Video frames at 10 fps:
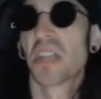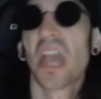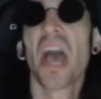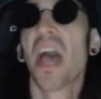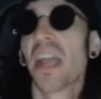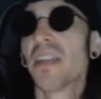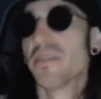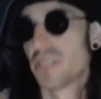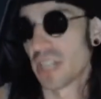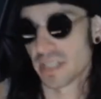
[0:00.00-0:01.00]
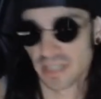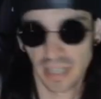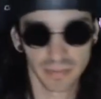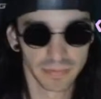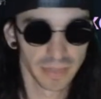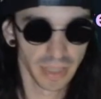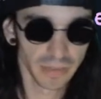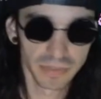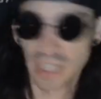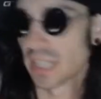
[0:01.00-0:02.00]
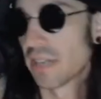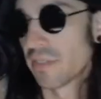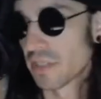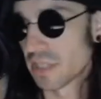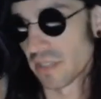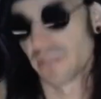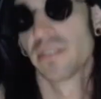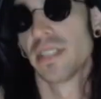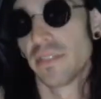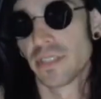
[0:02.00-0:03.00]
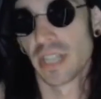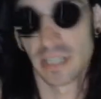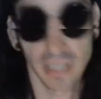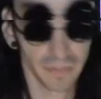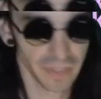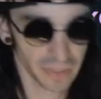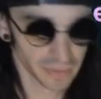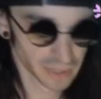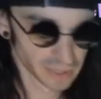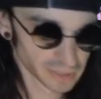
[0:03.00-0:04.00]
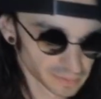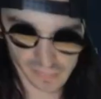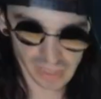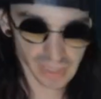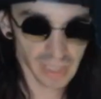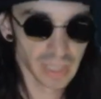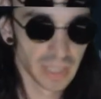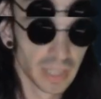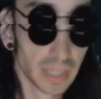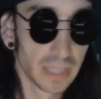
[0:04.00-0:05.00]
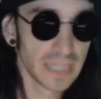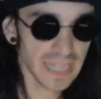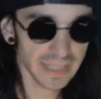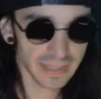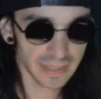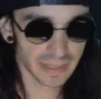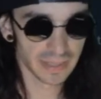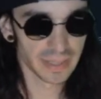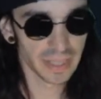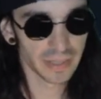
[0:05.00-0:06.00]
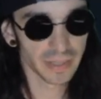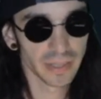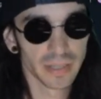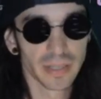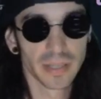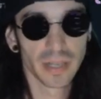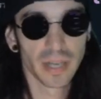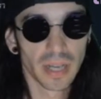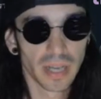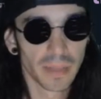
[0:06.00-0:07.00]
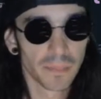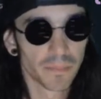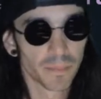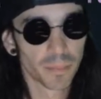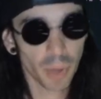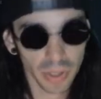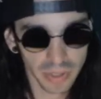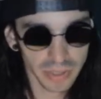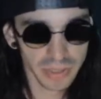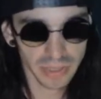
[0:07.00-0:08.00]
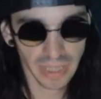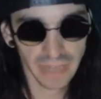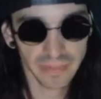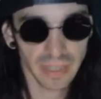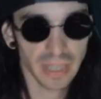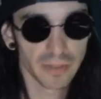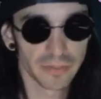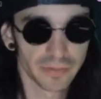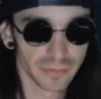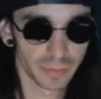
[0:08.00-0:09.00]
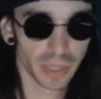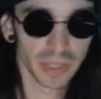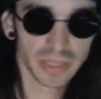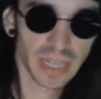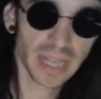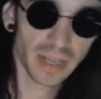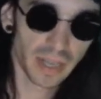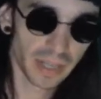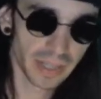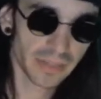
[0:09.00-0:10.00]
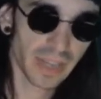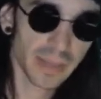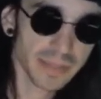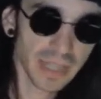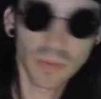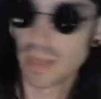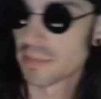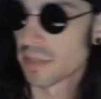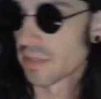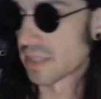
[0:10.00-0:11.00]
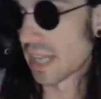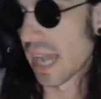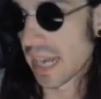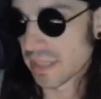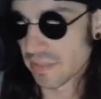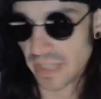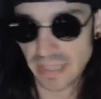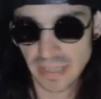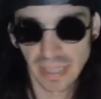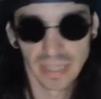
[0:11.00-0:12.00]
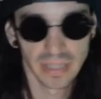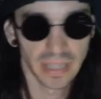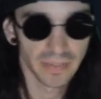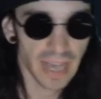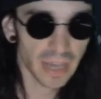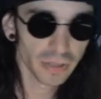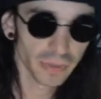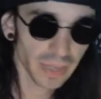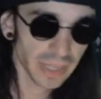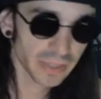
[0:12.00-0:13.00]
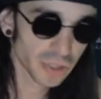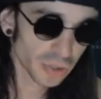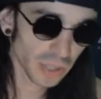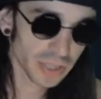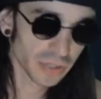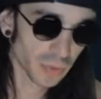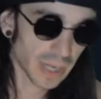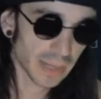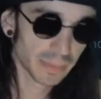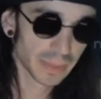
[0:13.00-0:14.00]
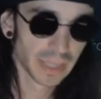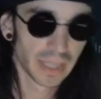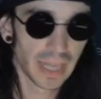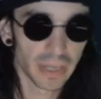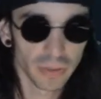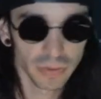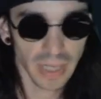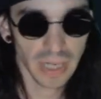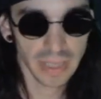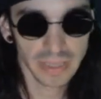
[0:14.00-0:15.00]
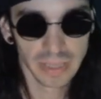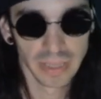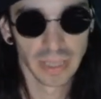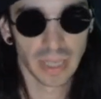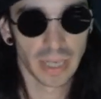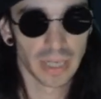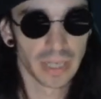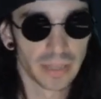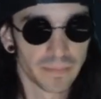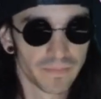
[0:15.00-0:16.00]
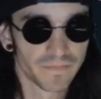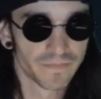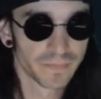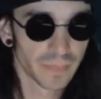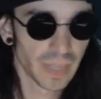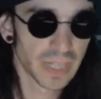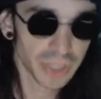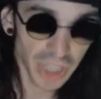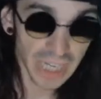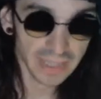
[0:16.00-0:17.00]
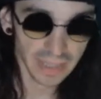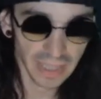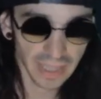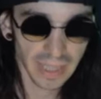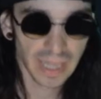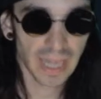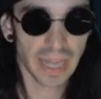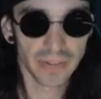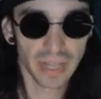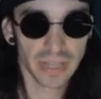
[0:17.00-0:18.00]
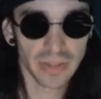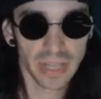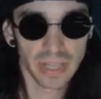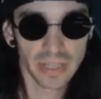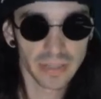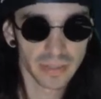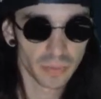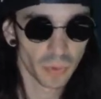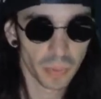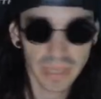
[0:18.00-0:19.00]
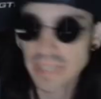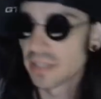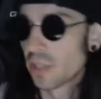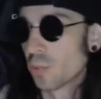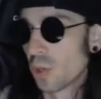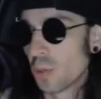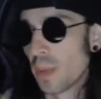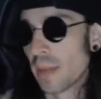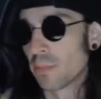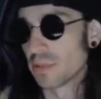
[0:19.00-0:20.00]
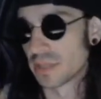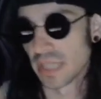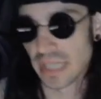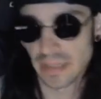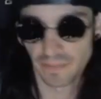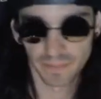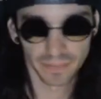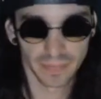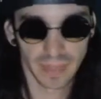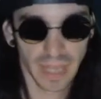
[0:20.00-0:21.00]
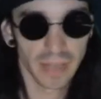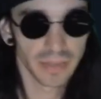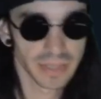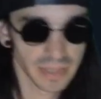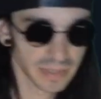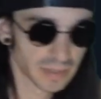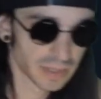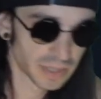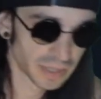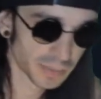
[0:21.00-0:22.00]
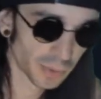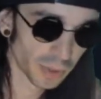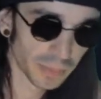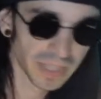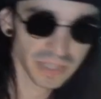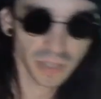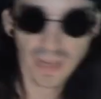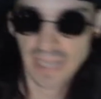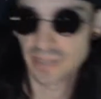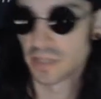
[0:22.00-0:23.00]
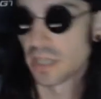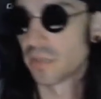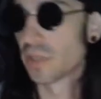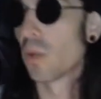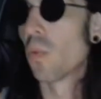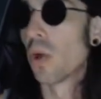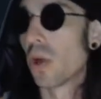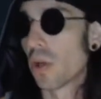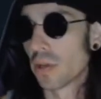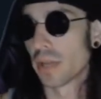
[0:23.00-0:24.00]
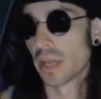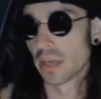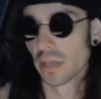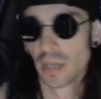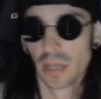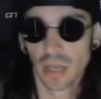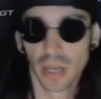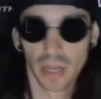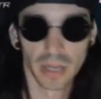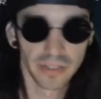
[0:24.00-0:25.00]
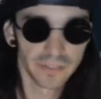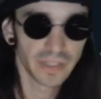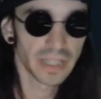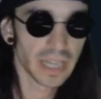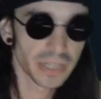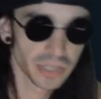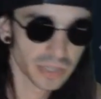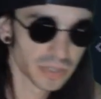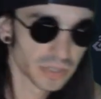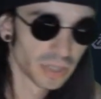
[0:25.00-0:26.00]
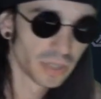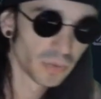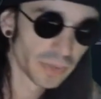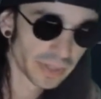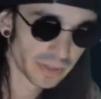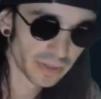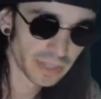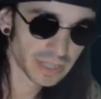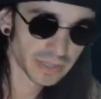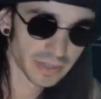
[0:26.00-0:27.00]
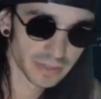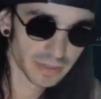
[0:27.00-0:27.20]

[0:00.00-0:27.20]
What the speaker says: kind of checks out. Check it out for yourself, see if it checks out for you. Next, their partners. They have a lot of partners. They have Amazon Web Service Activate. They have Algorand, TrustSwap, Elrond, and Chainlink. And they when we get to their roadmap, we'll see how this is important, because you ask yourself, what are their affiliations with these